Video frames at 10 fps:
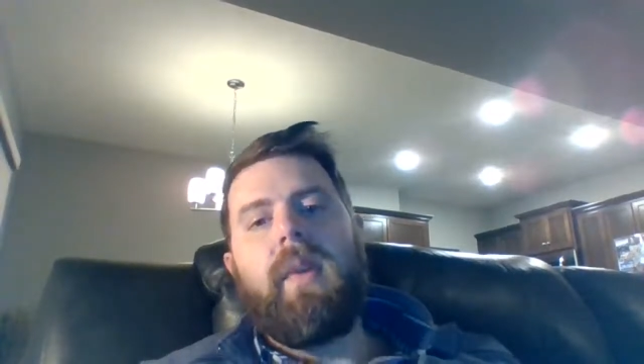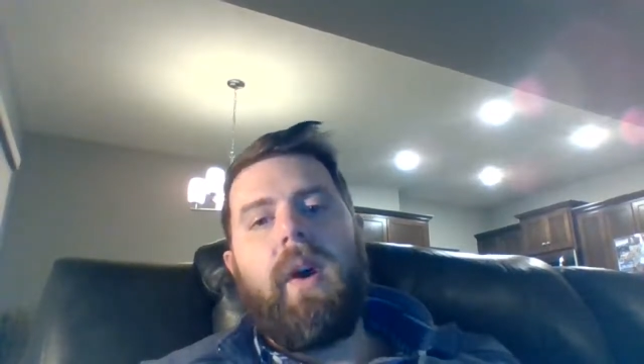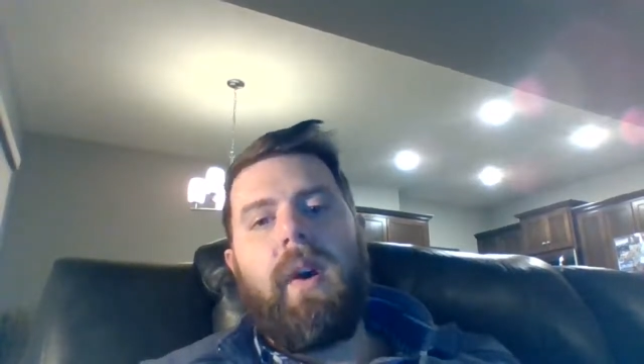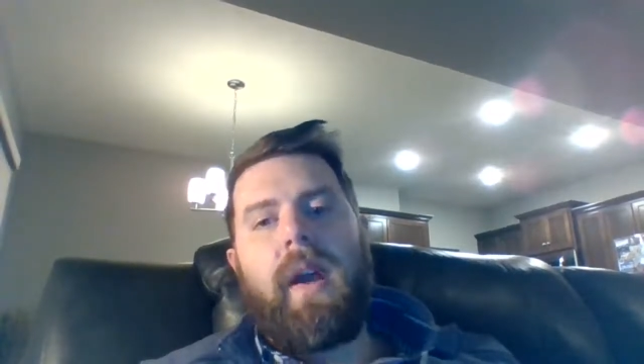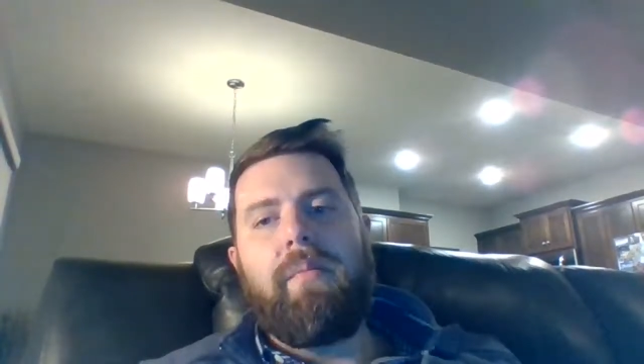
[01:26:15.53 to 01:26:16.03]

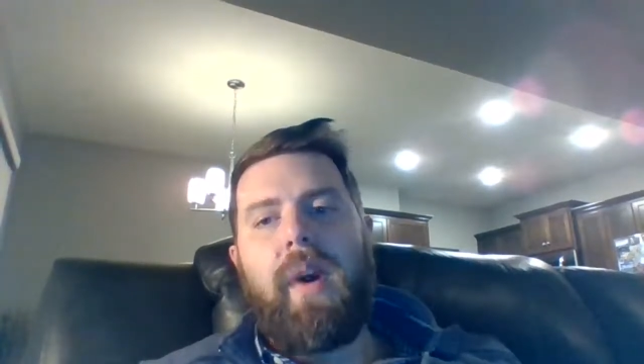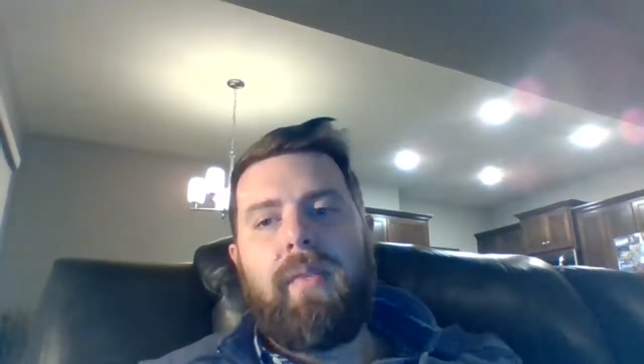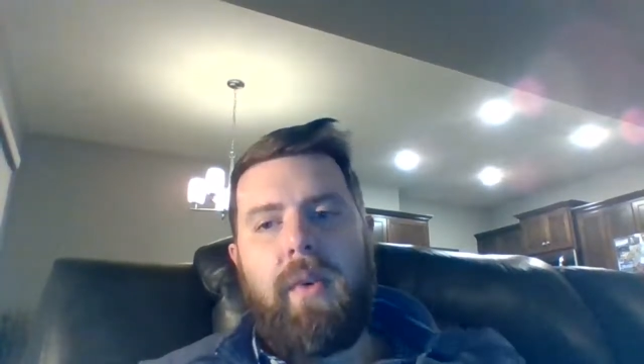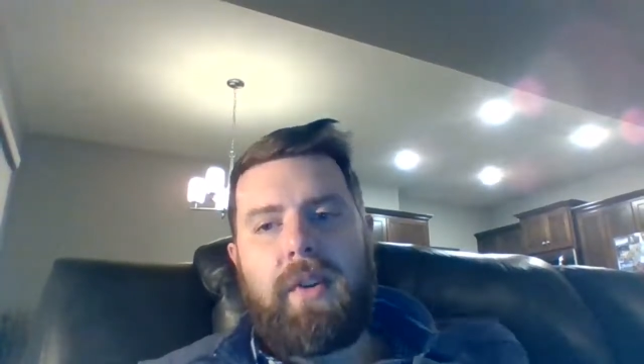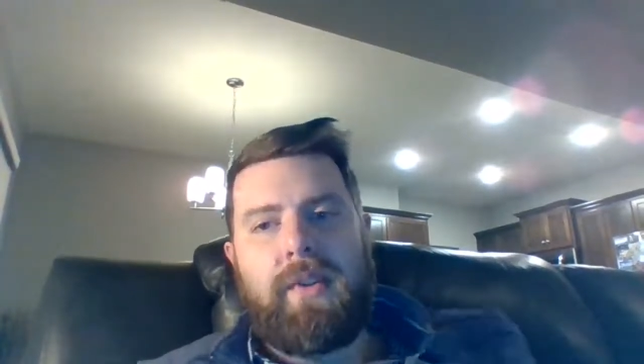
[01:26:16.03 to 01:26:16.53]
All right, my
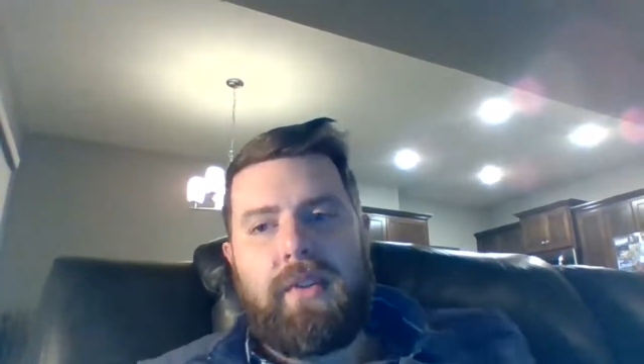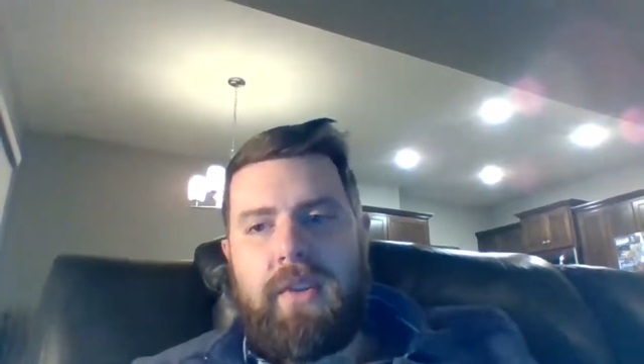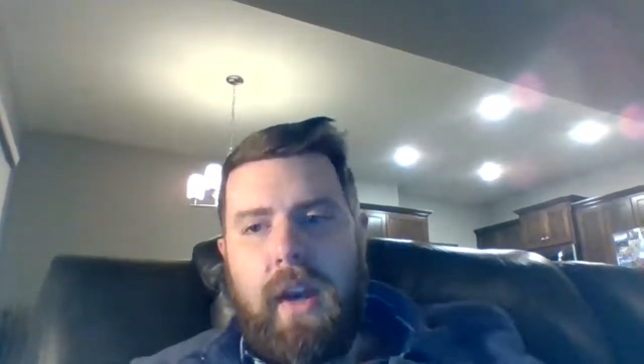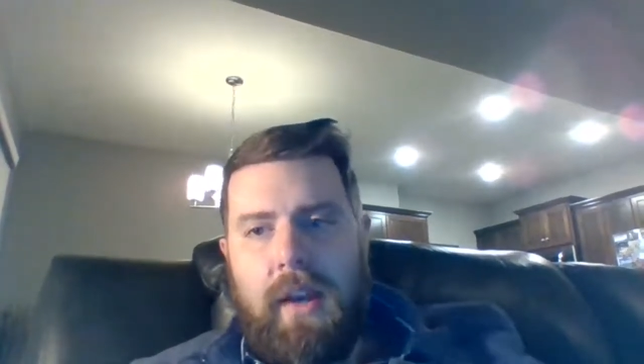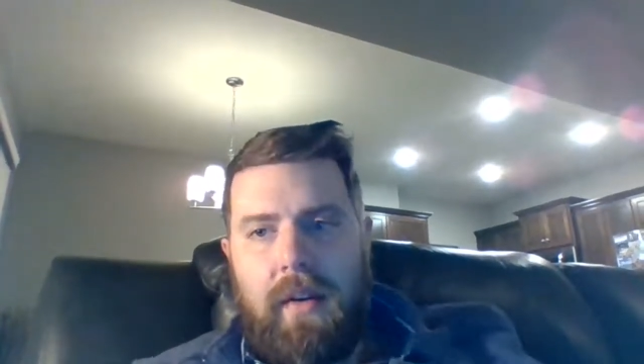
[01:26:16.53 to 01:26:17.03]
voice is
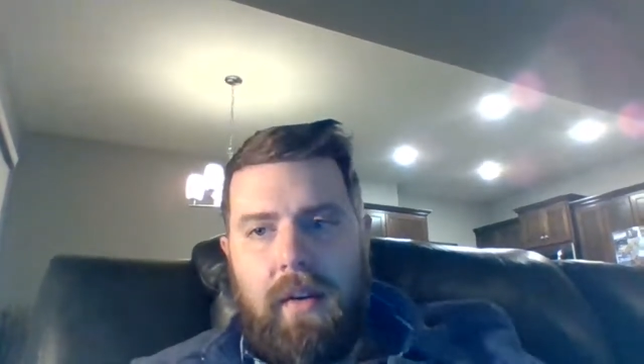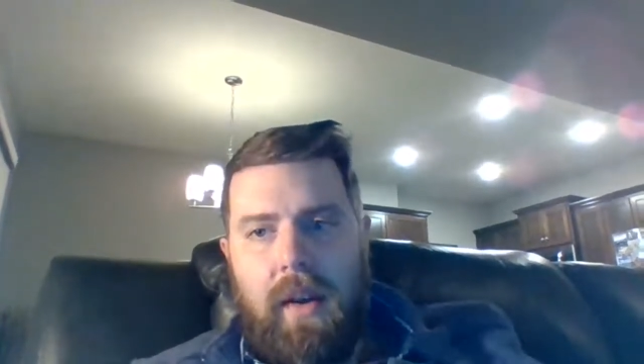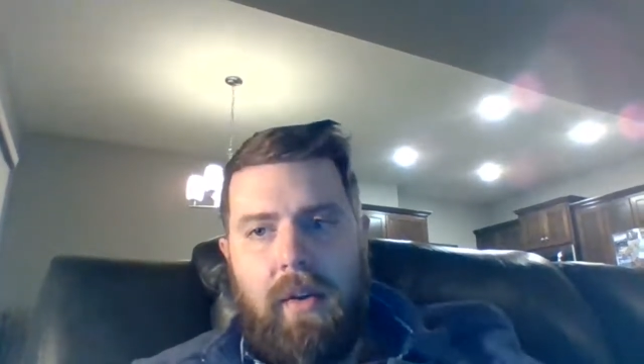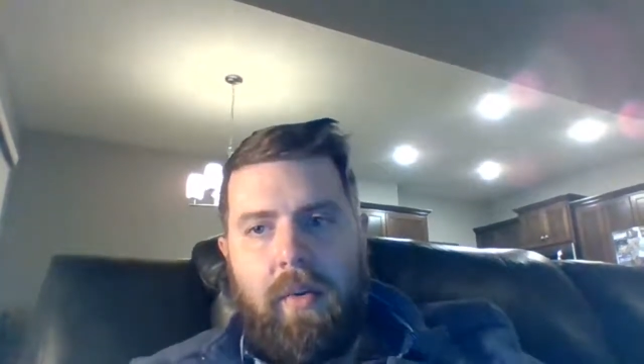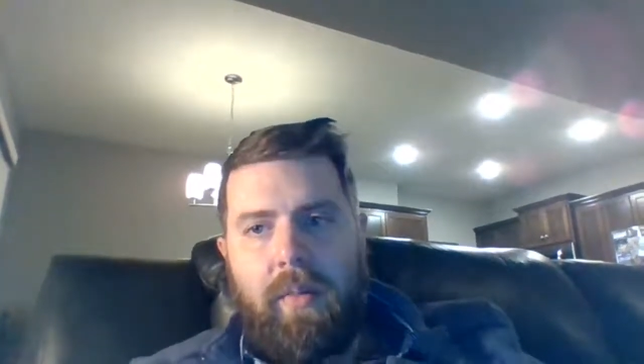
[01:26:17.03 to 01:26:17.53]
shot.
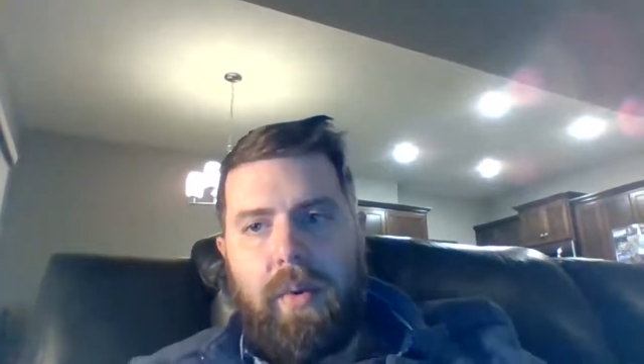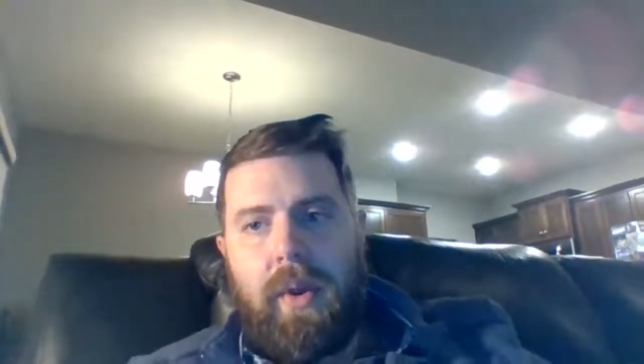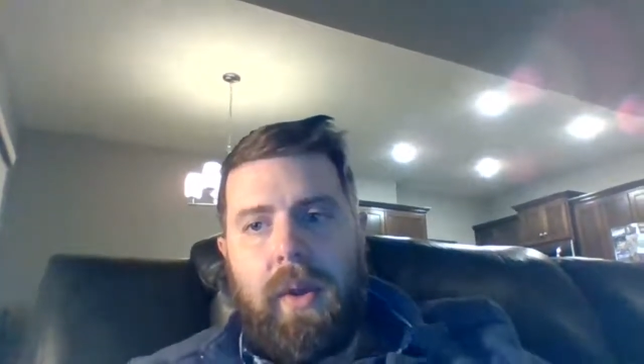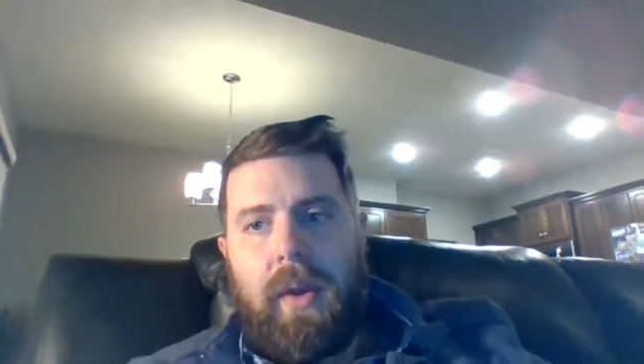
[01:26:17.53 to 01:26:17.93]
I hope